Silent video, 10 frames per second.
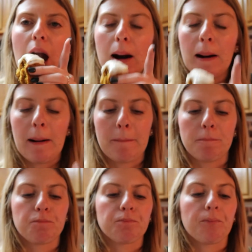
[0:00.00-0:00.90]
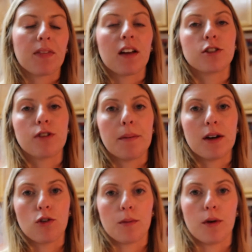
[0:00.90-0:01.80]
So I bet
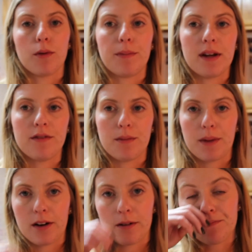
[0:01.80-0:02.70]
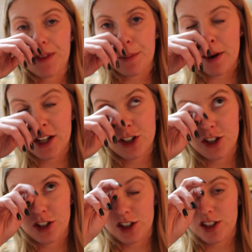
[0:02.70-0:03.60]
normal would be even better. I probably should
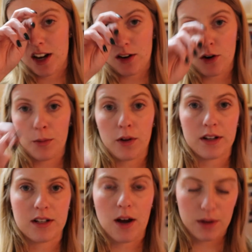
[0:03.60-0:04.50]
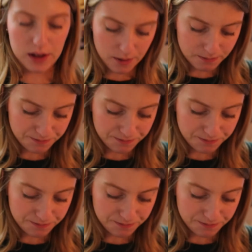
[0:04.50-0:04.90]
have just done normal and dealt with it.